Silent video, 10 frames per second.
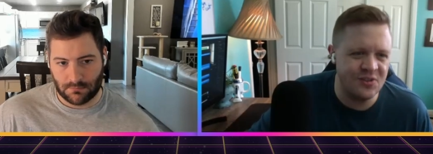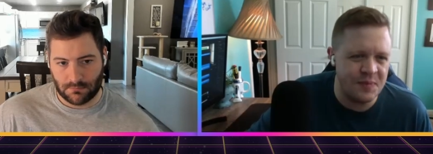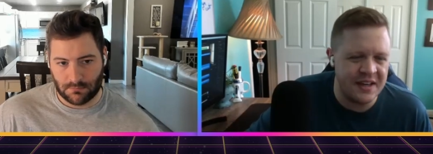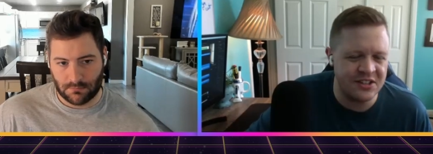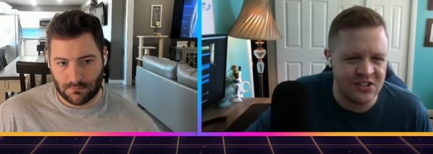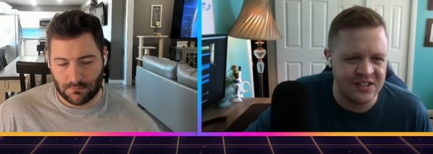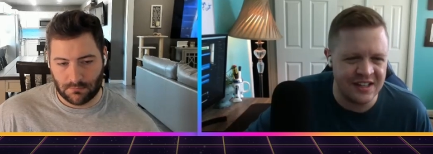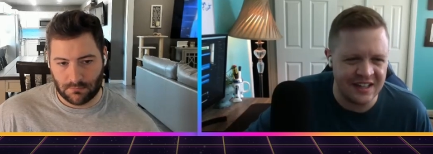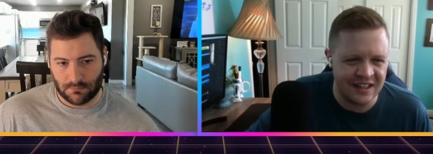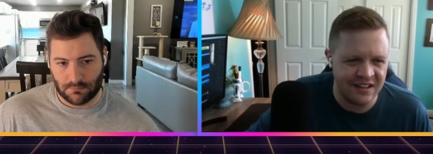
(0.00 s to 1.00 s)
Speaker 1: to me, it just
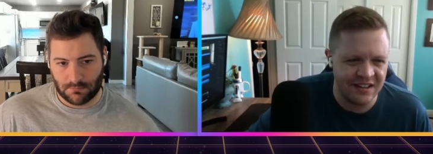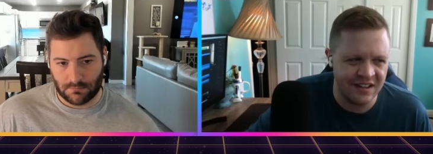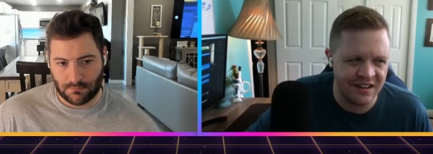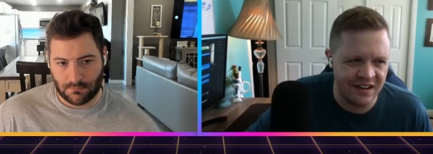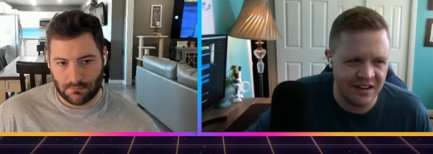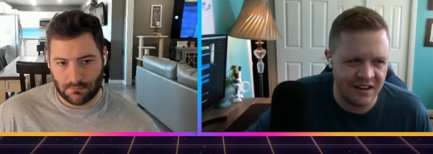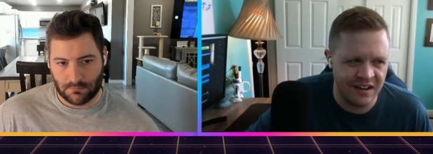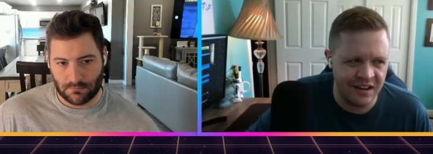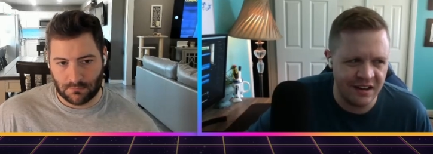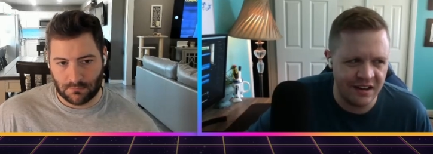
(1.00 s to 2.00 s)
is like,
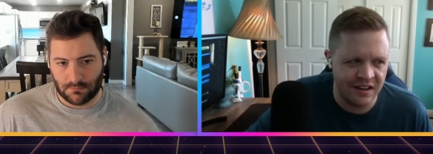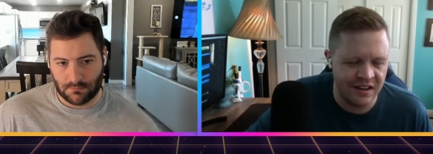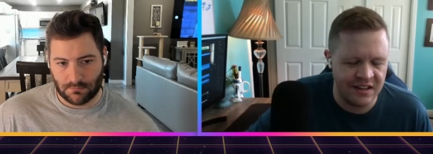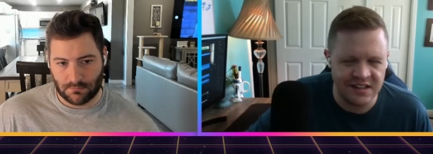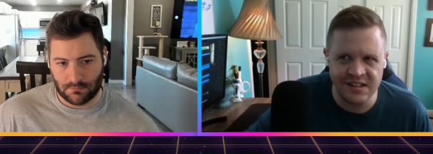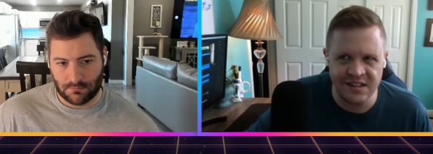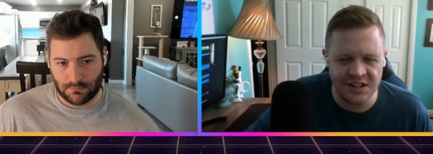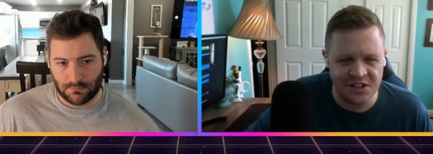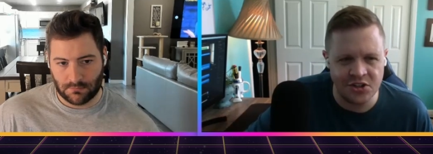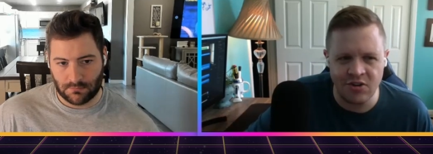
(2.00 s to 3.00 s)
he's
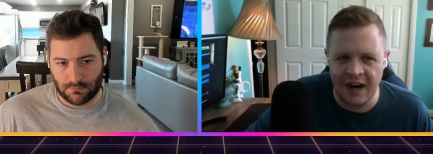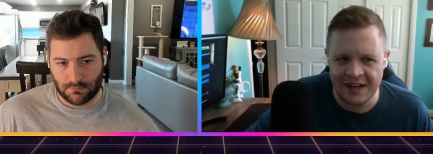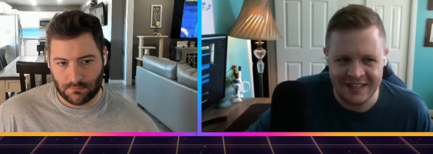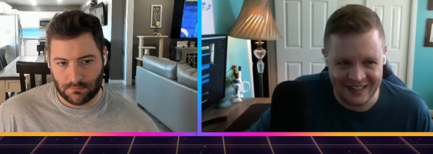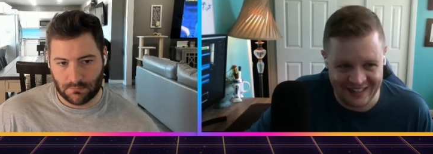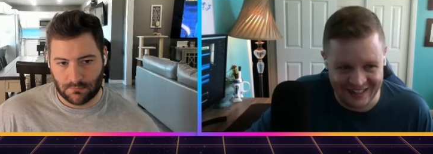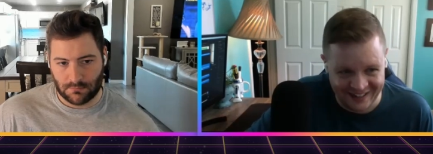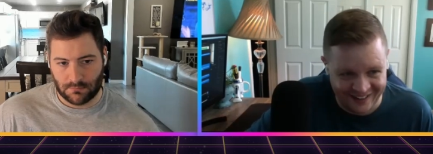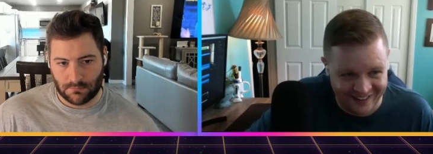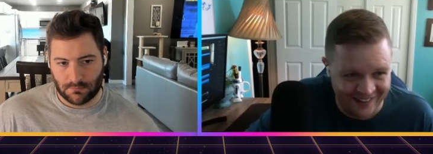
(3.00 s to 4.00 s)
easily distracted.
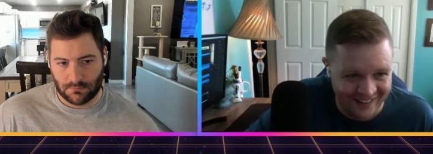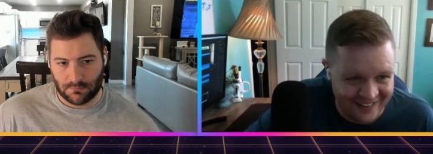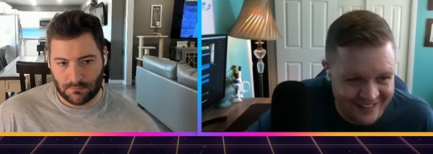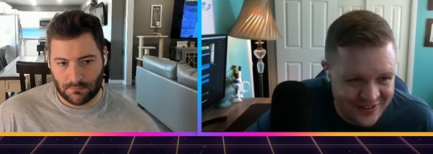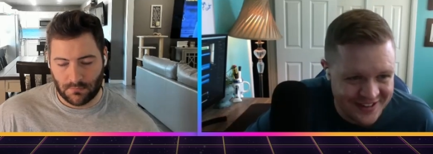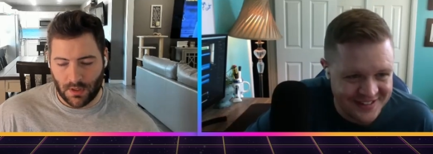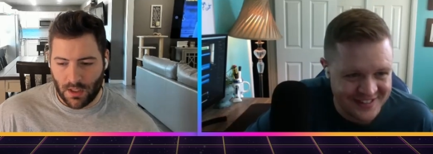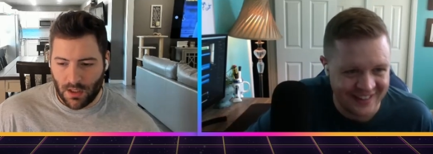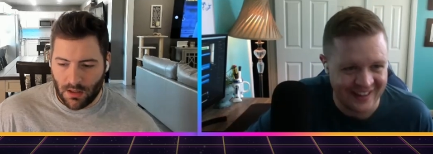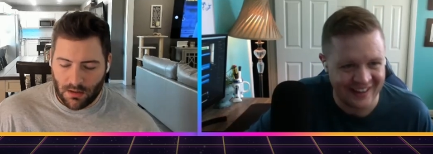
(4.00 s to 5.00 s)
It
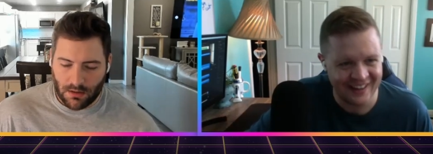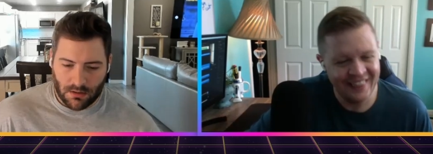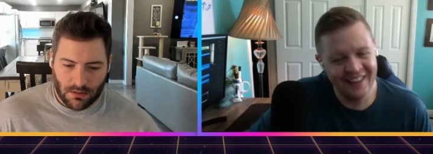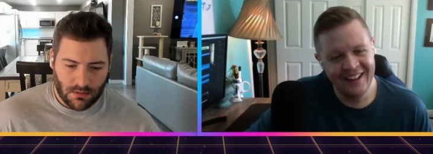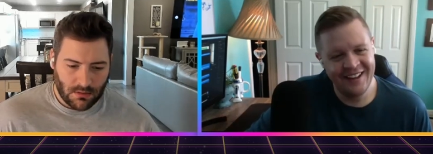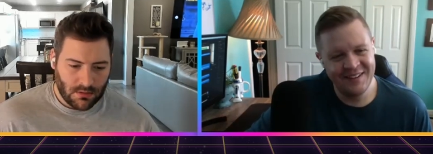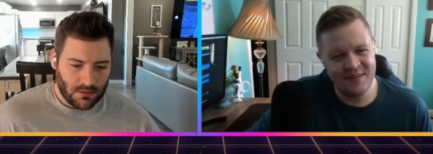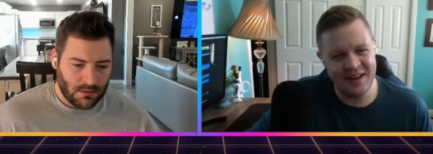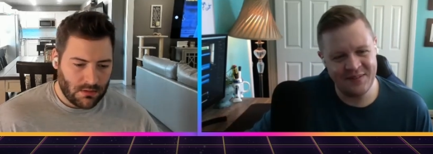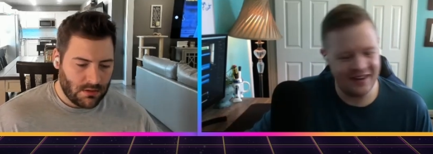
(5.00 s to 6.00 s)
feels like
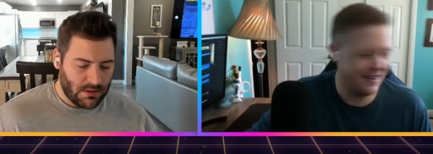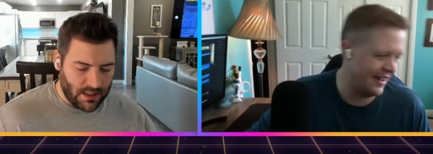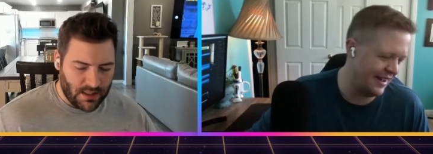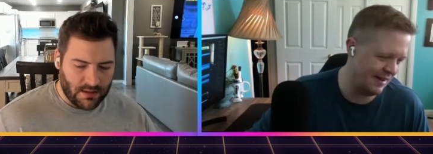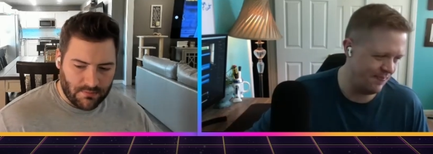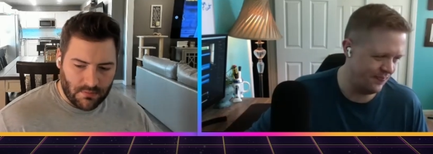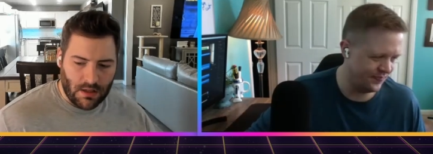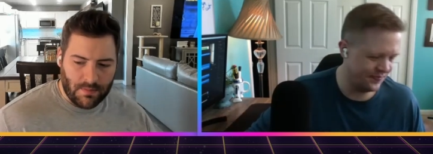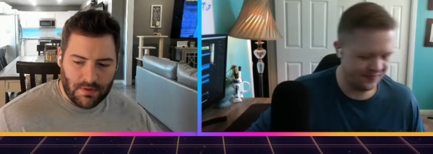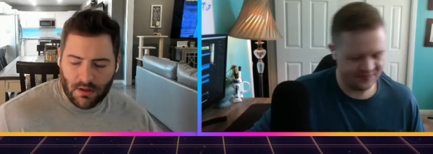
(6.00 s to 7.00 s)
maybe.
Speaker 2: Yeah. Um,
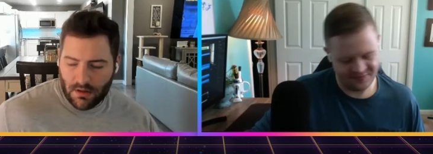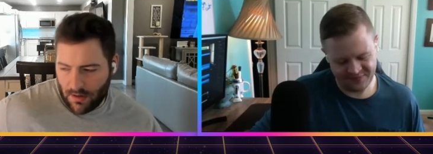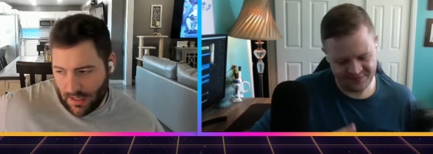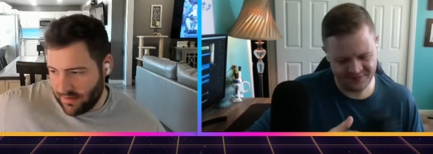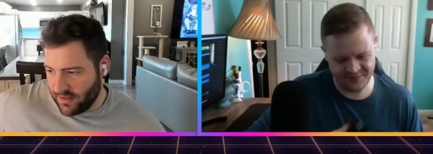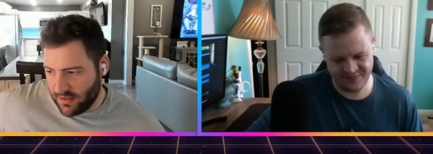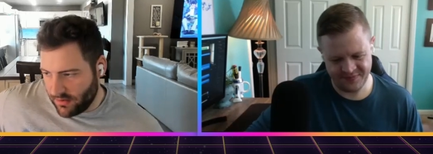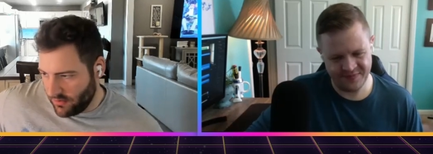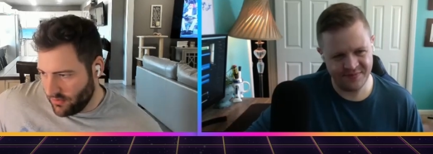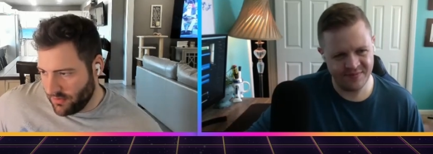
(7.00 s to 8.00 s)
I mean, uh, I
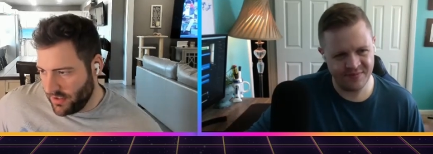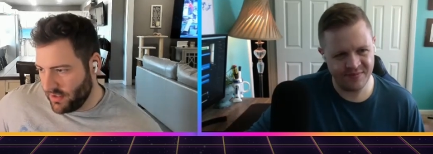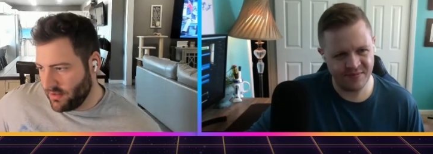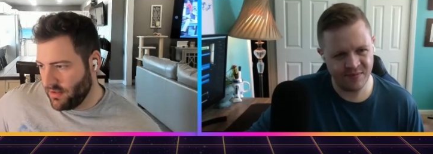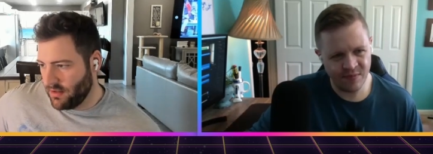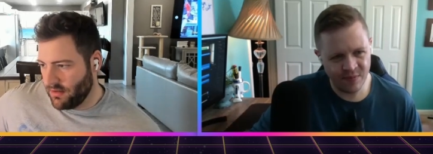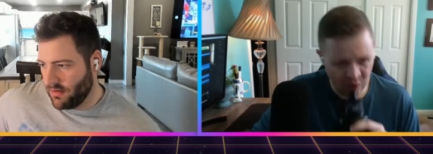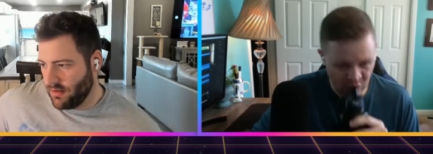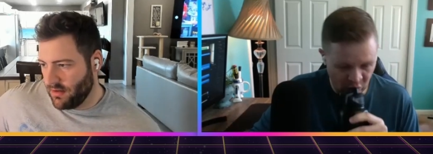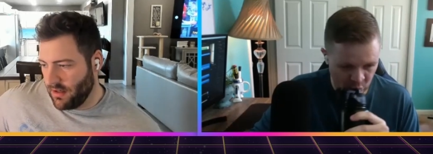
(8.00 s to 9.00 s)
think you're hitting
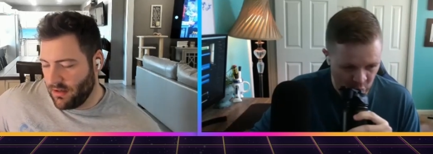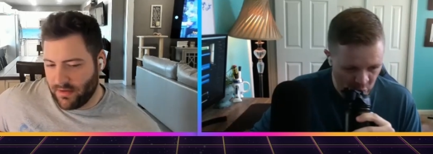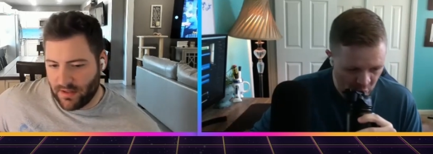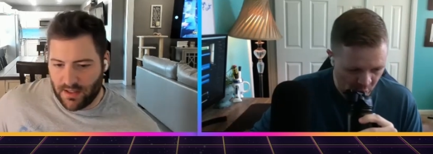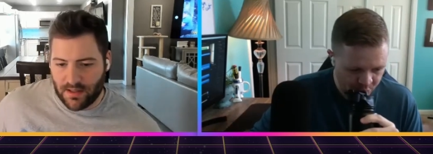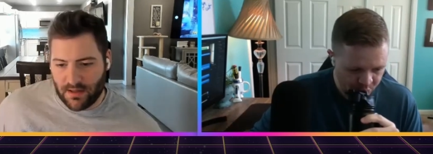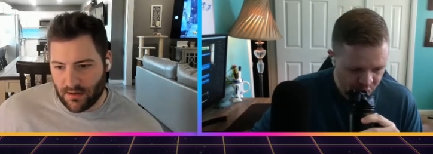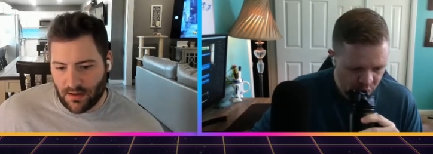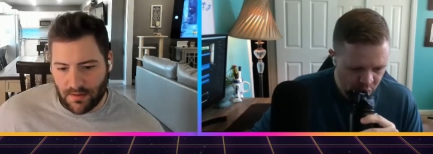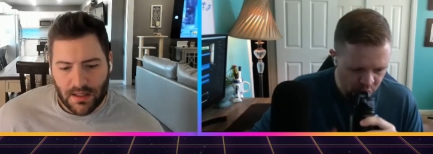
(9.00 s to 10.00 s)
the, the nail on the head
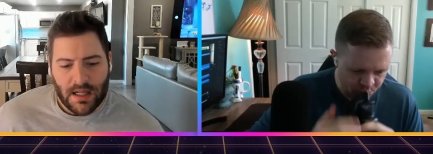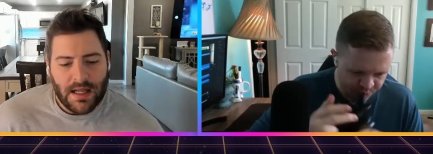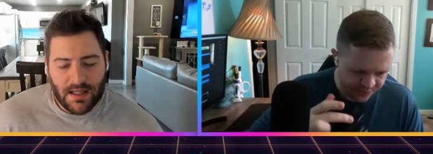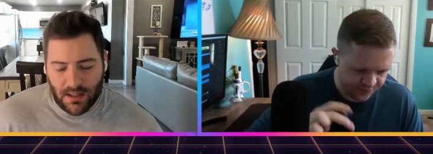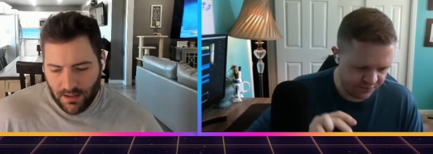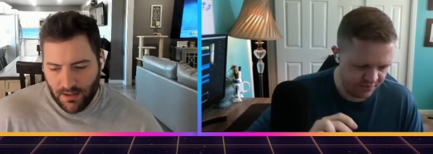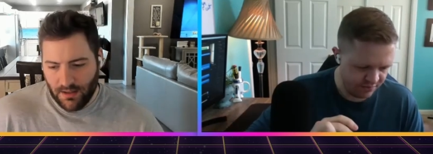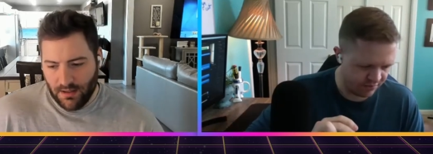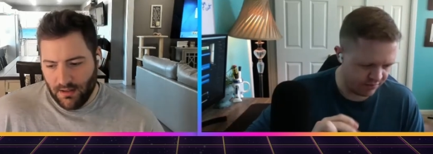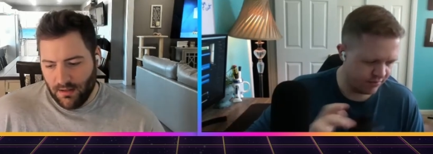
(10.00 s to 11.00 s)
here. And,
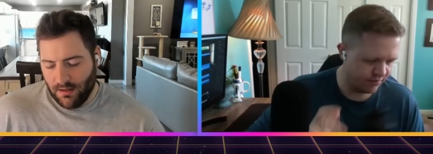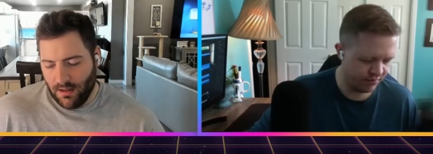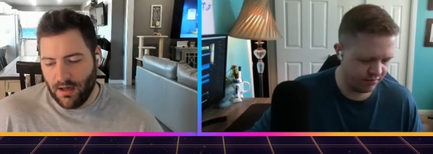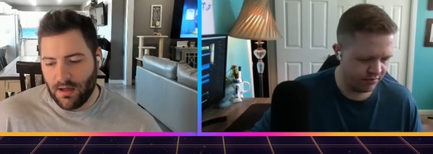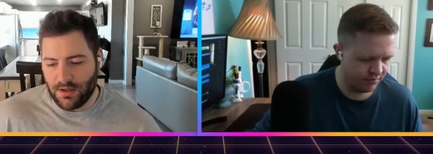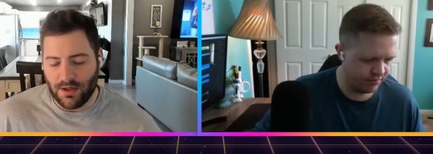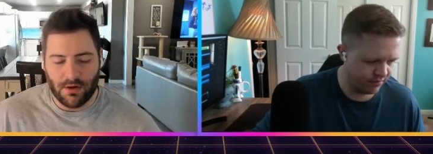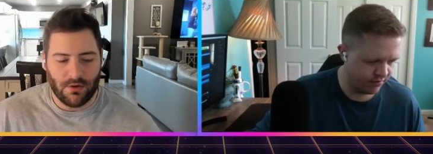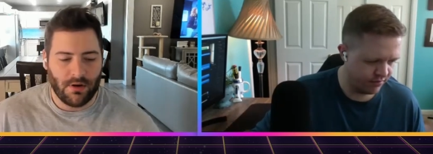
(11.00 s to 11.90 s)
you know,